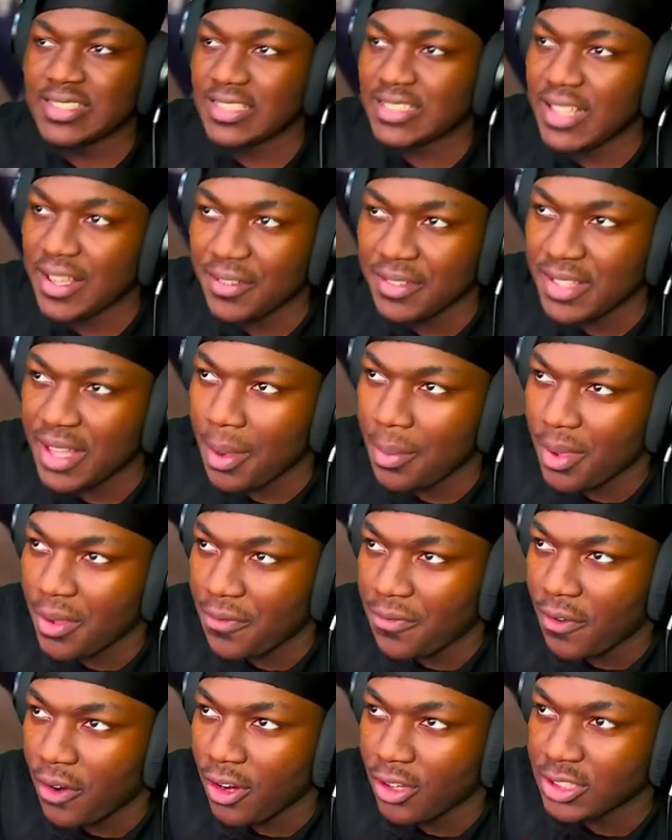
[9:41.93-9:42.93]
every time he
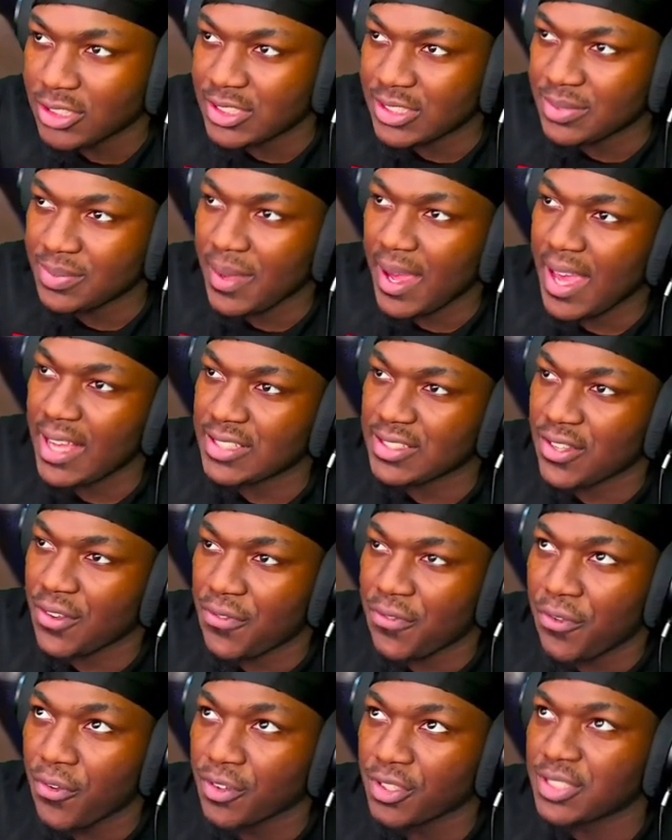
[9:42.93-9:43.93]
falls, this man has to
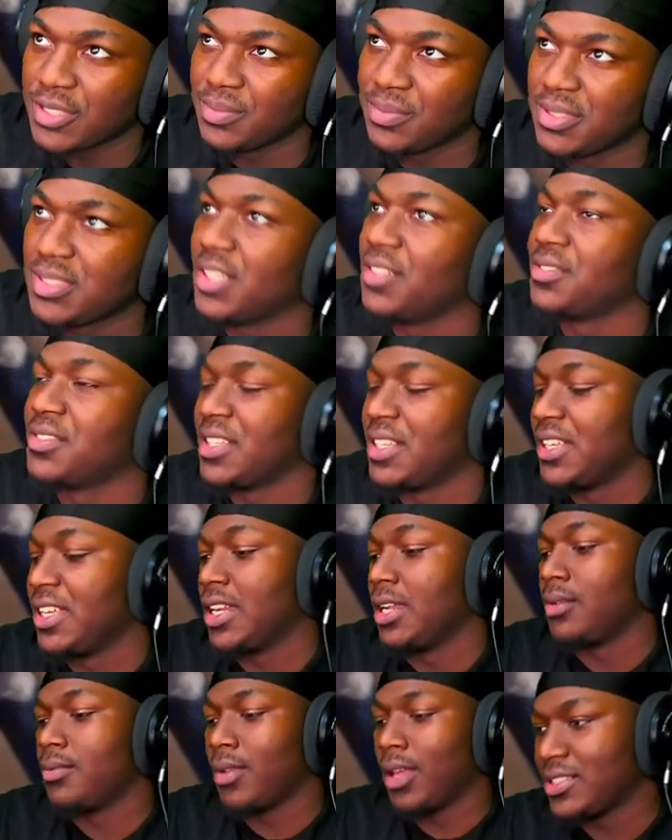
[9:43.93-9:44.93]
force himself to get
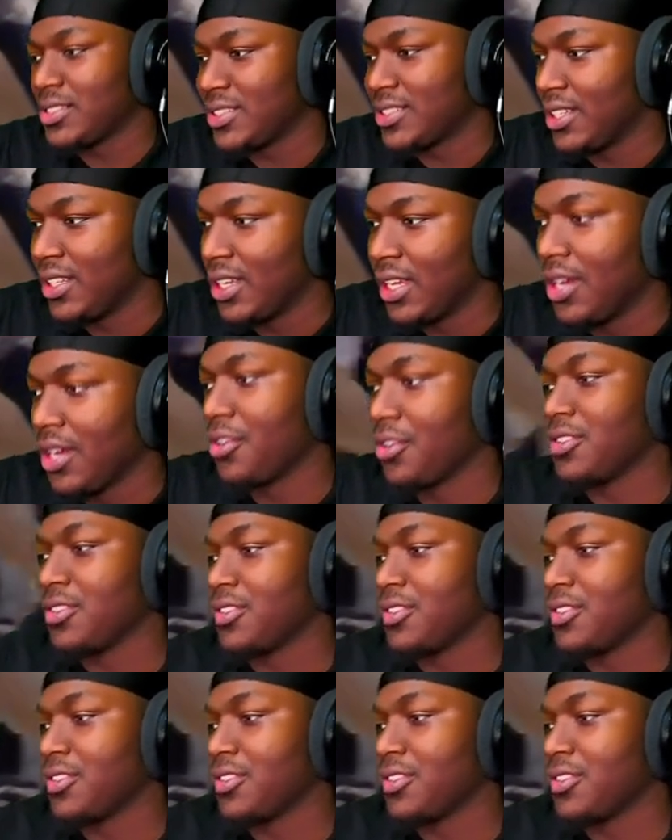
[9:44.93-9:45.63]
up. Like, this is hilarious.